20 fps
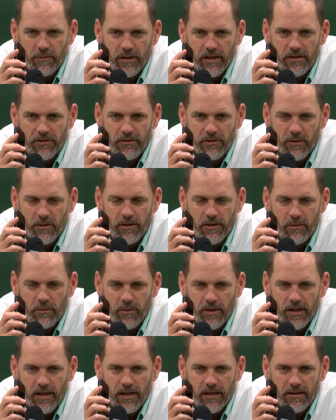we enjoyed the
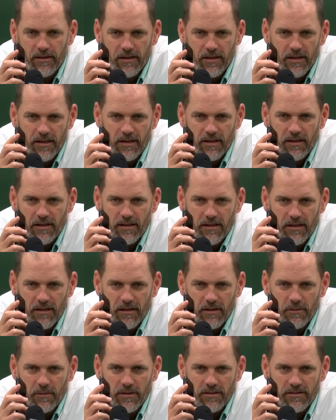win.
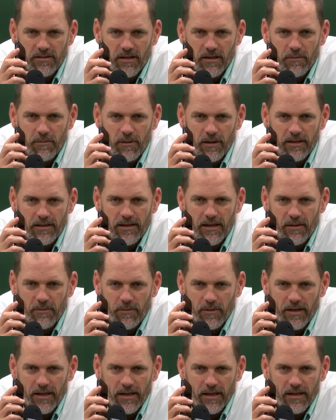You know, we celebrate
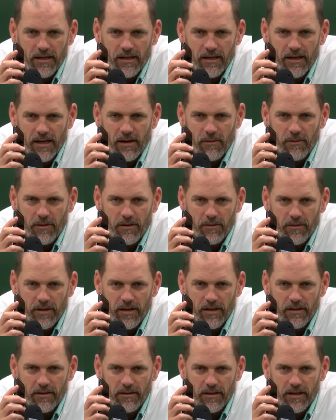that win, and now we're going to
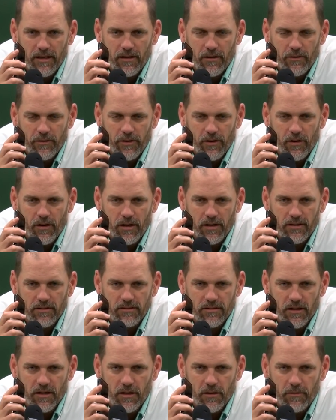get get on to
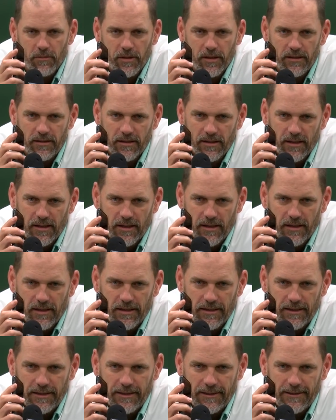Arkansas. But
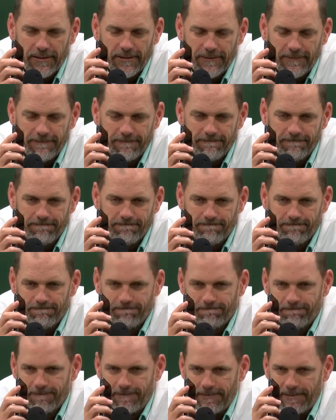uh,
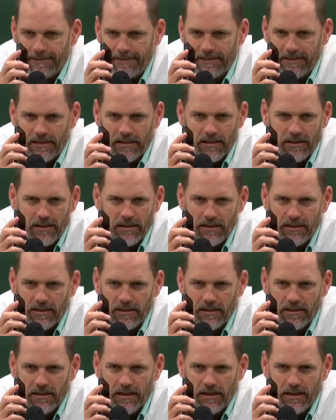
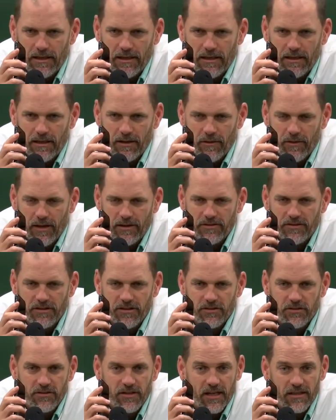you, you, know, that's
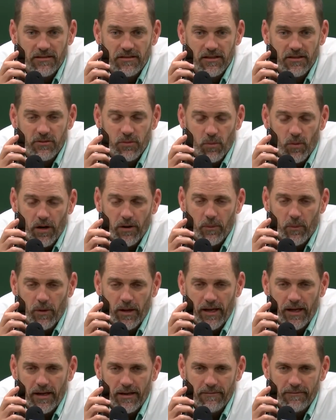just that's just one
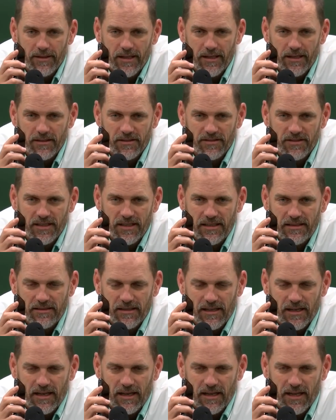win in a
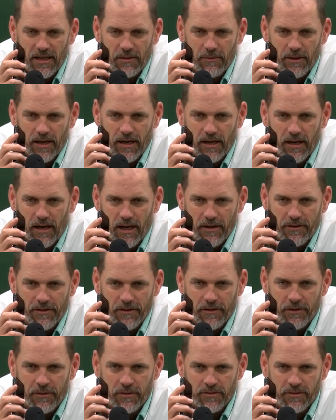season, and I think we got a lot
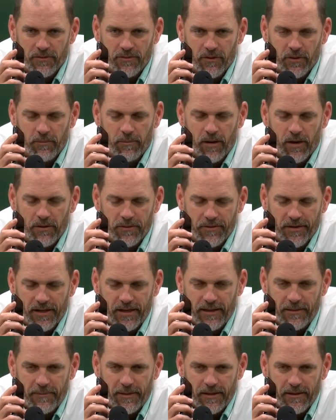to do as a football
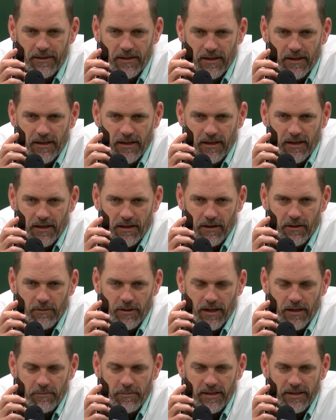team, and you know,
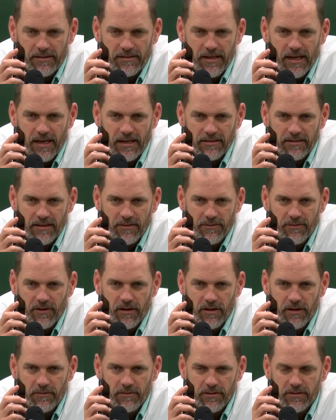we got a big task in
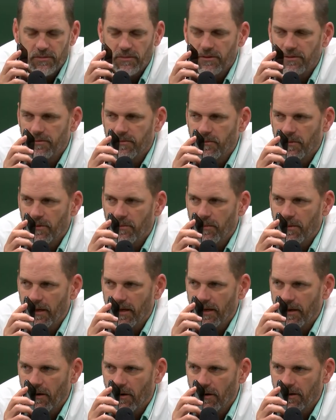front of us with, with
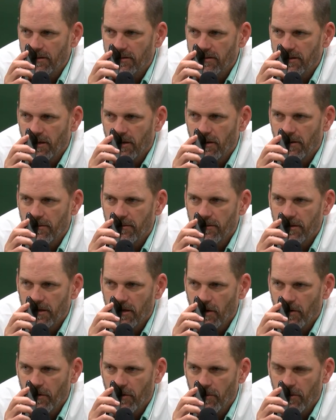playing Arkansas
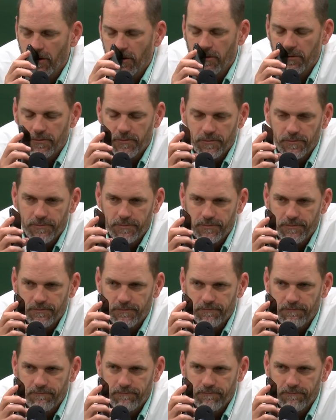on the road.
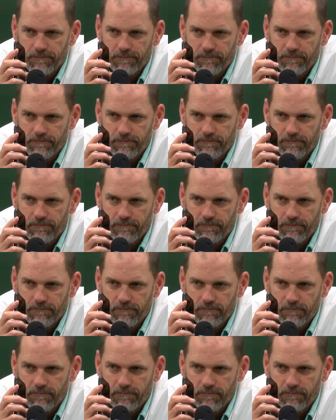Uh, hey,